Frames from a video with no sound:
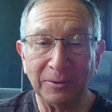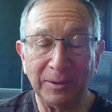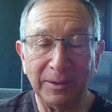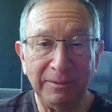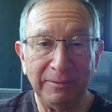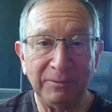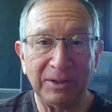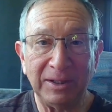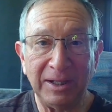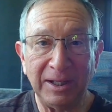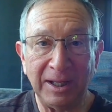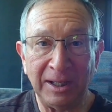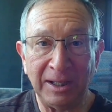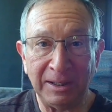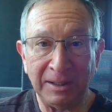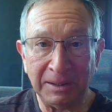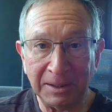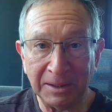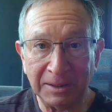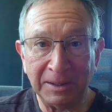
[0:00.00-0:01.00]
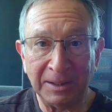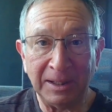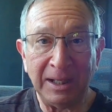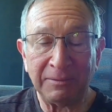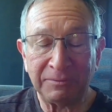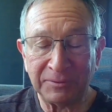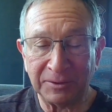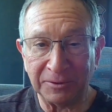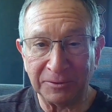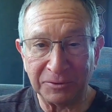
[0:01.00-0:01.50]
or even a
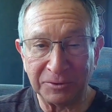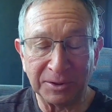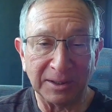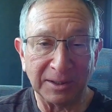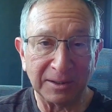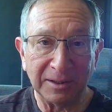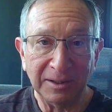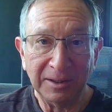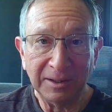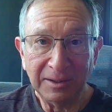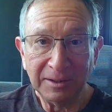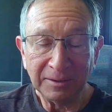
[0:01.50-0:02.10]
half-ton truck